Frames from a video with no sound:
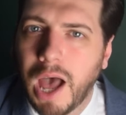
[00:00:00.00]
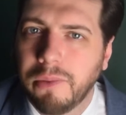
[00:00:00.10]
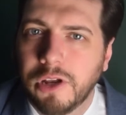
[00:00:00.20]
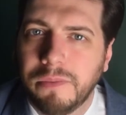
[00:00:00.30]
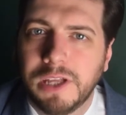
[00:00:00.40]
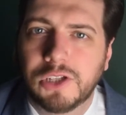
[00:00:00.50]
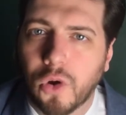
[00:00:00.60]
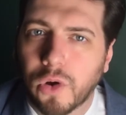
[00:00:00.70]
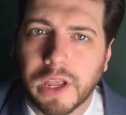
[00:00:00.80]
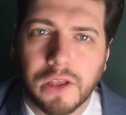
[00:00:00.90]
I'm going to be
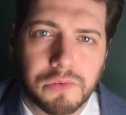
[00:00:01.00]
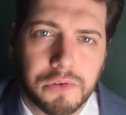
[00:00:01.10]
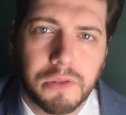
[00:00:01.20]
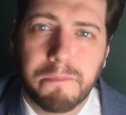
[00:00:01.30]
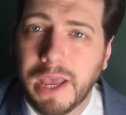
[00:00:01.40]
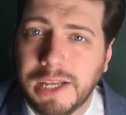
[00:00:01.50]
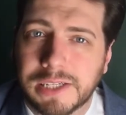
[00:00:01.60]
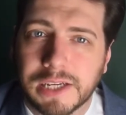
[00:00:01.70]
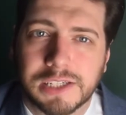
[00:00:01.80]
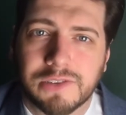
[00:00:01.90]
talking through the
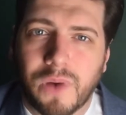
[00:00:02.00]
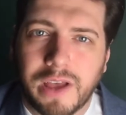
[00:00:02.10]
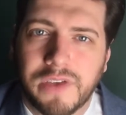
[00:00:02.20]
basics of why